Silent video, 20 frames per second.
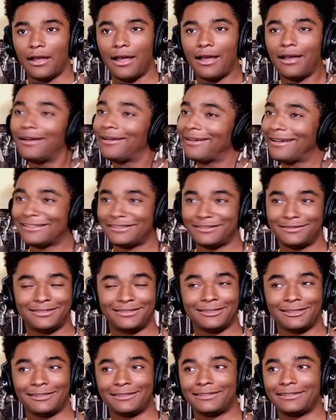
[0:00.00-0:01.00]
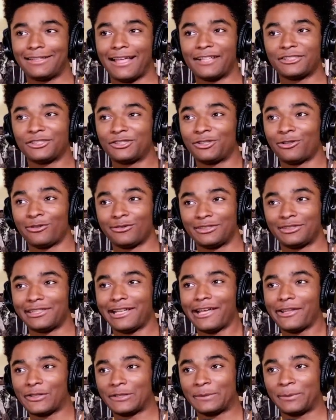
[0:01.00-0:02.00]
I just don't see how
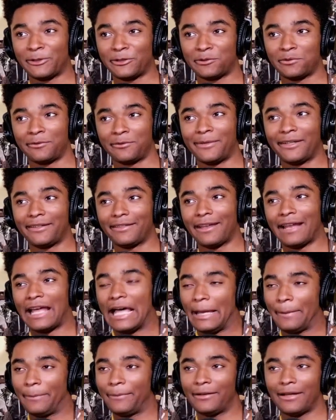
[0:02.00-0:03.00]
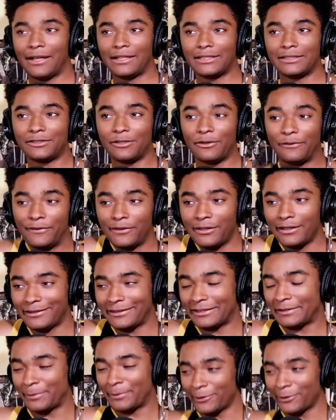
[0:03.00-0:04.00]
the Spurs would make that happen. I just don't feel like the
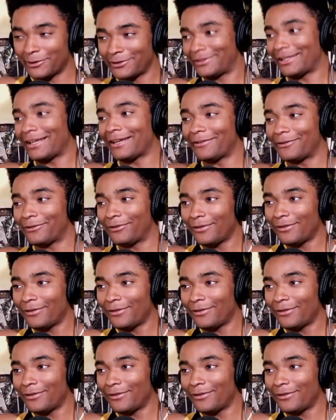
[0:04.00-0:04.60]
Spurs have.